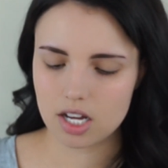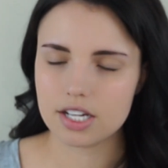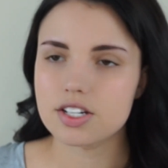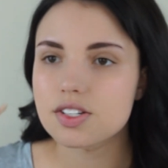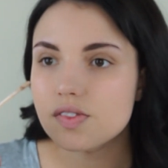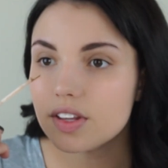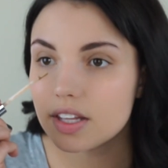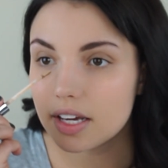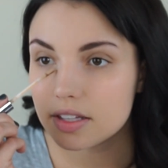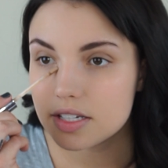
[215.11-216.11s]
I just really
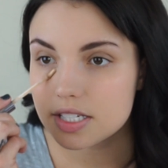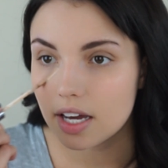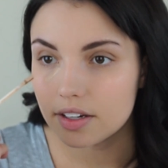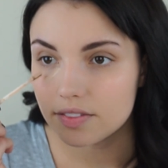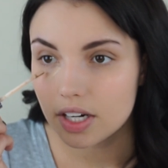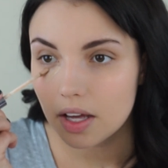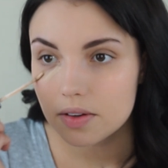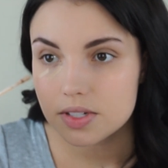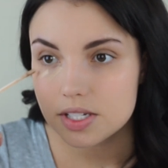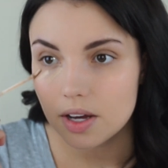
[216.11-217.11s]
like these kind of
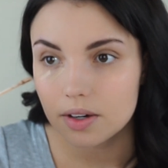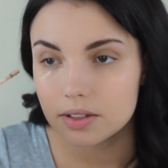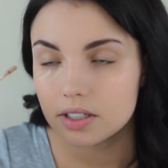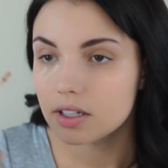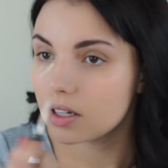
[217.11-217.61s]
videos, so